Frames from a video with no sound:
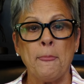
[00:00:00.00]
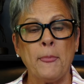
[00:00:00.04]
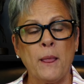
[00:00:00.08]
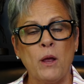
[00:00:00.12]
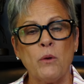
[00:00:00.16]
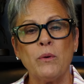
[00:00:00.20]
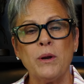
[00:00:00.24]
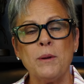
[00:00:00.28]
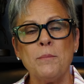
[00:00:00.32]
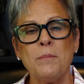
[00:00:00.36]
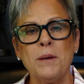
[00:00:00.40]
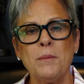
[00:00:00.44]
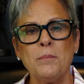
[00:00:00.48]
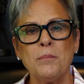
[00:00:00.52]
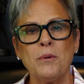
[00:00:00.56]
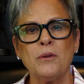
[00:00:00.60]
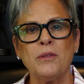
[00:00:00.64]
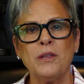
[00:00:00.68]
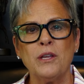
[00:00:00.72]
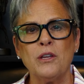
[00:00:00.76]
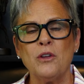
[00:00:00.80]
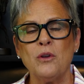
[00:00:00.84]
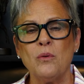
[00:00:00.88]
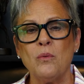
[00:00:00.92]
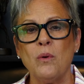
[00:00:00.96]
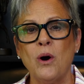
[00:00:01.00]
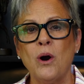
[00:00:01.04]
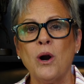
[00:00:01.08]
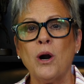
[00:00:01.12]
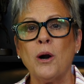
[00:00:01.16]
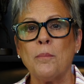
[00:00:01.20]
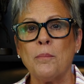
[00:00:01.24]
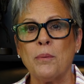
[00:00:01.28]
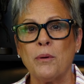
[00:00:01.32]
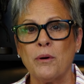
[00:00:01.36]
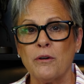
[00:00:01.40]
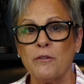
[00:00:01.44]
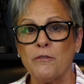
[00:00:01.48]
Remember that you are
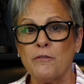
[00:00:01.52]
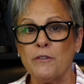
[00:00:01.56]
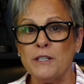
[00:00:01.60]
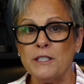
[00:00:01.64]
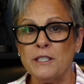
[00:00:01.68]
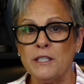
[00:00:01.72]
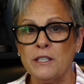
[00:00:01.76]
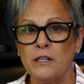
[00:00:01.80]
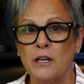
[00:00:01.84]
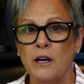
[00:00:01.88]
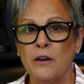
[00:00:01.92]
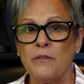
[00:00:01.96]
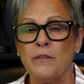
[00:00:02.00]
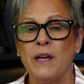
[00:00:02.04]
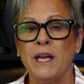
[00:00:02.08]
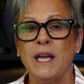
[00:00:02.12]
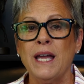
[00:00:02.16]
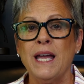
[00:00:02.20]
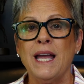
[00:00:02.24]
perfect enough